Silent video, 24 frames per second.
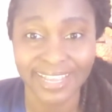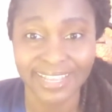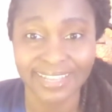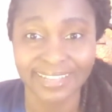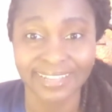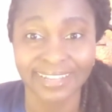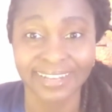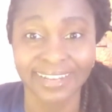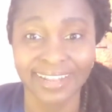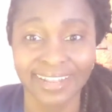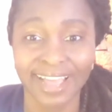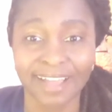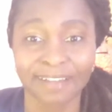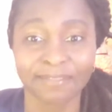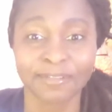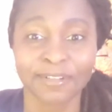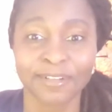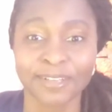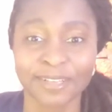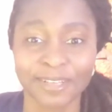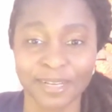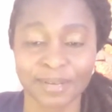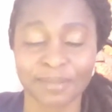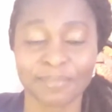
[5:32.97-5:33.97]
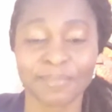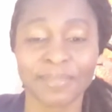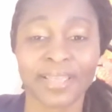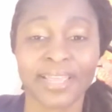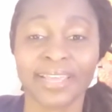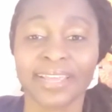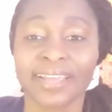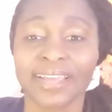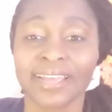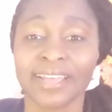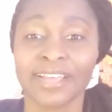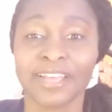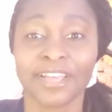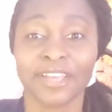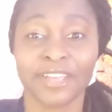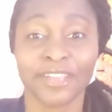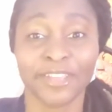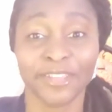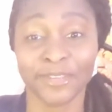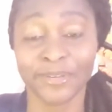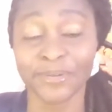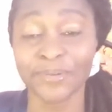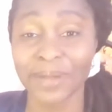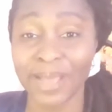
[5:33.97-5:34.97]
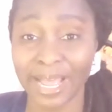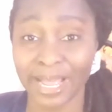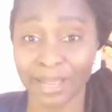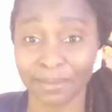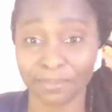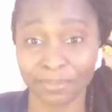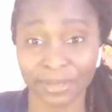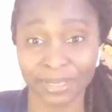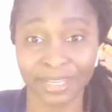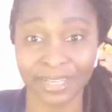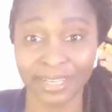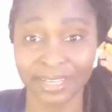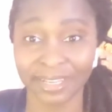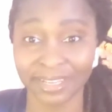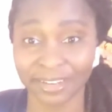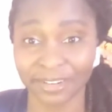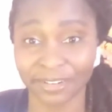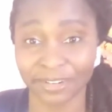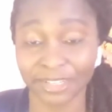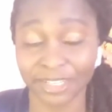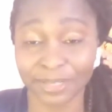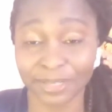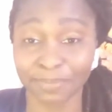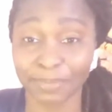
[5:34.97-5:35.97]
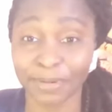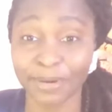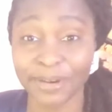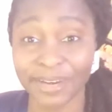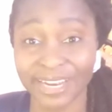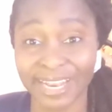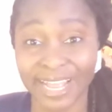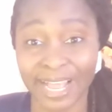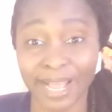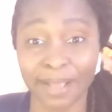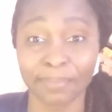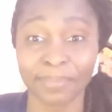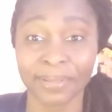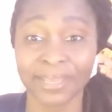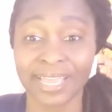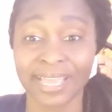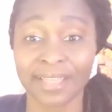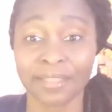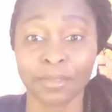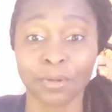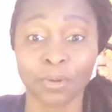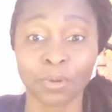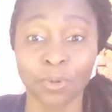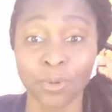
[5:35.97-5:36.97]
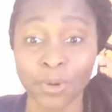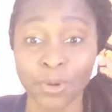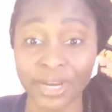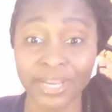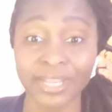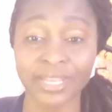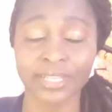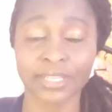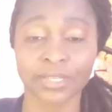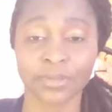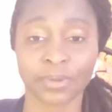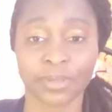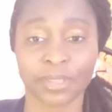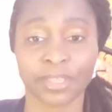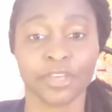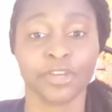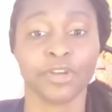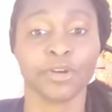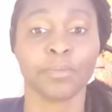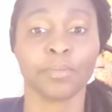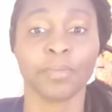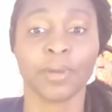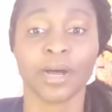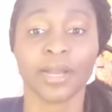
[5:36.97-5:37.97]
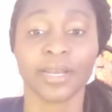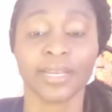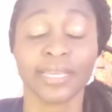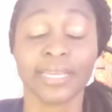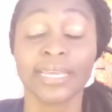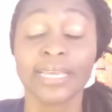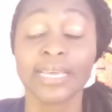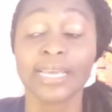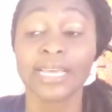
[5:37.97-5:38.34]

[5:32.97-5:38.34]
And the laughter is going to make you happy, your spirit happy, and the organs within your body